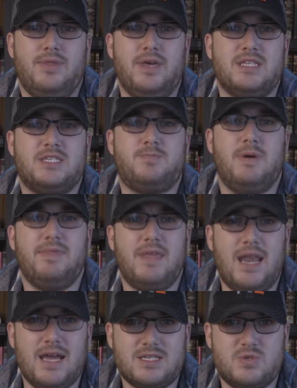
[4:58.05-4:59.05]
Then spend
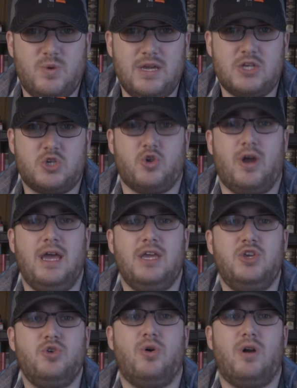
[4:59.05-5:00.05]
the next week
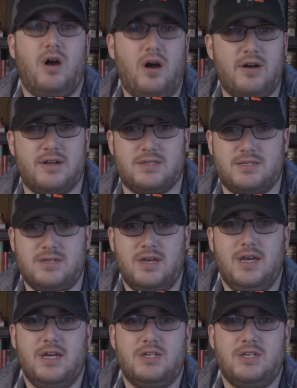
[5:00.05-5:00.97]
trying your hardest